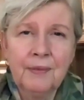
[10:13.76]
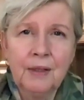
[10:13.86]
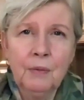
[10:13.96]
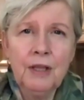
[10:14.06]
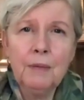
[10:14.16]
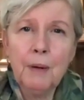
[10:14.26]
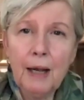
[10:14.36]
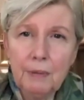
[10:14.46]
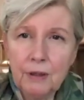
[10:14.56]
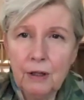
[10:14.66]
What the
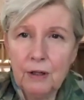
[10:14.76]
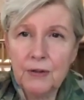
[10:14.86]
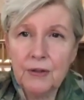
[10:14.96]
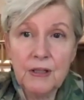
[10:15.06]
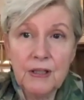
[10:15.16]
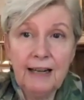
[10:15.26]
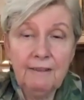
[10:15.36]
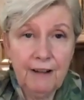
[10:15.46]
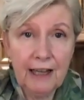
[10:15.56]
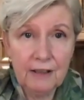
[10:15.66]
Bible calls the
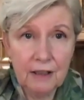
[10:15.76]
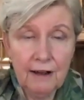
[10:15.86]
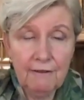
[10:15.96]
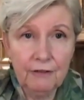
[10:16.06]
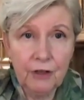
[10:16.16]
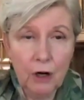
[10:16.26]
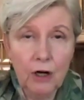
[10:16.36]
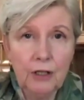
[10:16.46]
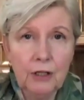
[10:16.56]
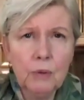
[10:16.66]
steadfast love of
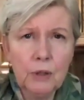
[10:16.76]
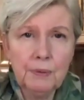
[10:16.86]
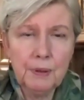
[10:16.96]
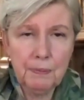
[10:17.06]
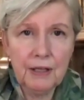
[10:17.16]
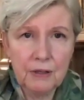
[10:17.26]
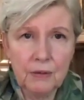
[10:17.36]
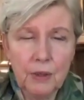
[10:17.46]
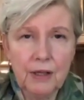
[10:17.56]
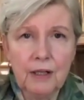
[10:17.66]
God will be present
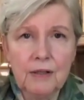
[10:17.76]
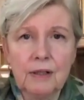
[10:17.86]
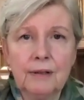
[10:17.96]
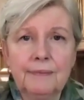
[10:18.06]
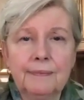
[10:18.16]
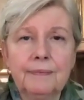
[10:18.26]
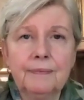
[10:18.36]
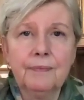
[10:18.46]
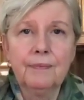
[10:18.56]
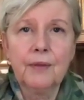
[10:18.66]
with us,
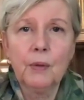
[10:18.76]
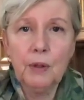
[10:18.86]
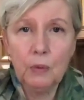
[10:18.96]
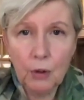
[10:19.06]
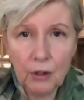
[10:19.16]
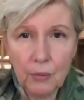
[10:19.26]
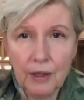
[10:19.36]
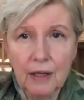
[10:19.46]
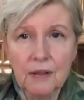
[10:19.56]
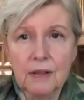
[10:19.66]
will work with
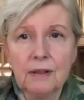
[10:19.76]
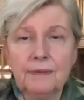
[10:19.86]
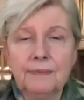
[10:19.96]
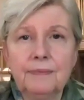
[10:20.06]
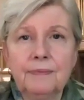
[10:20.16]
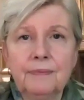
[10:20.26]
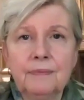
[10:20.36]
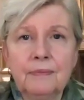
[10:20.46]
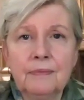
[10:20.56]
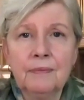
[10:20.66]
us.
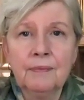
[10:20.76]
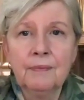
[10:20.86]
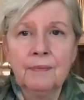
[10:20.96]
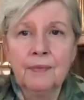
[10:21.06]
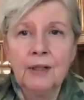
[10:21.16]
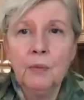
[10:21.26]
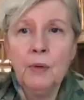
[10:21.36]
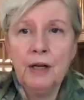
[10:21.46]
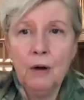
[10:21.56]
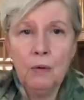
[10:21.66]

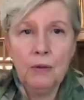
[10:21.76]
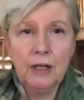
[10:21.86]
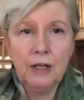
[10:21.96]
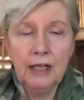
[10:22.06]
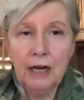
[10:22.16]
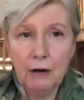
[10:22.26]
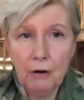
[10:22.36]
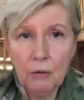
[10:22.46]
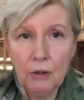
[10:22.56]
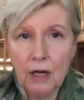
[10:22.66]
We know that in our
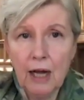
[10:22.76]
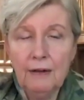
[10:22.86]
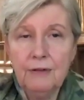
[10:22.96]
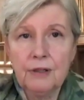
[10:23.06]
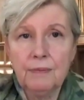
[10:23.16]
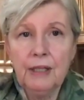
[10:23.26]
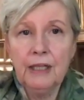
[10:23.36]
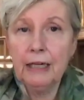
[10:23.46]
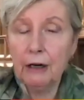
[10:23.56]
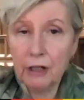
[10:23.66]
own lives,
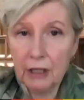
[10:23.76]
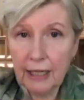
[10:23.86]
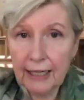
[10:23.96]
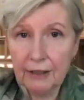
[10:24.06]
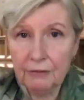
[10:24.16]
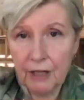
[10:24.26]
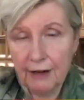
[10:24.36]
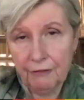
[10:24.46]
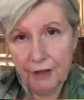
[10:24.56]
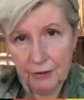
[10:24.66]
in our collective
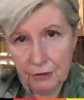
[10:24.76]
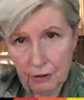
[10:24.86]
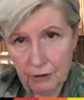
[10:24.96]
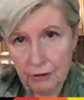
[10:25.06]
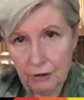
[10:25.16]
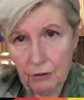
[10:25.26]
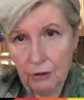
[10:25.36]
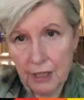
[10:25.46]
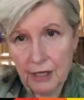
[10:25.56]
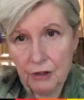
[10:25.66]
life as church or
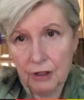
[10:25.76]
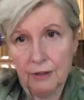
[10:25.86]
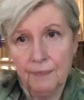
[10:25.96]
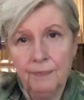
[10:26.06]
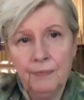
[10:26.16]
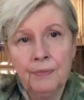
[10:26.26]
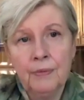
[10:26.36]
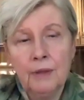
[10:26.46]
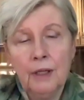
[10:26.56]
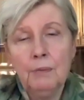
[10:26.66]
nation,
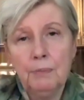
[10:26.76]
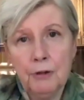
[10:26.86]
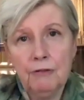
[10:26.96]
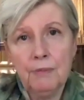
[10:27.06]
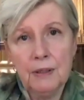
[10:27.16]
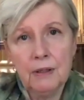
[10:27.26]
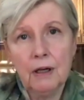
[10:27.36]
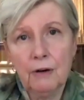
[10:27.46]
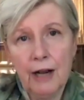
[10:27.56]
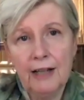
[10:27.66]
improvements
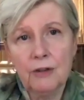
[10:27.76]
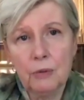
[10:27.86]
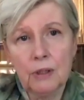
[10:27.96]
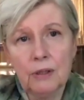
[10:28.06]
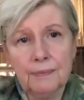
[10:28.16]
are gradual.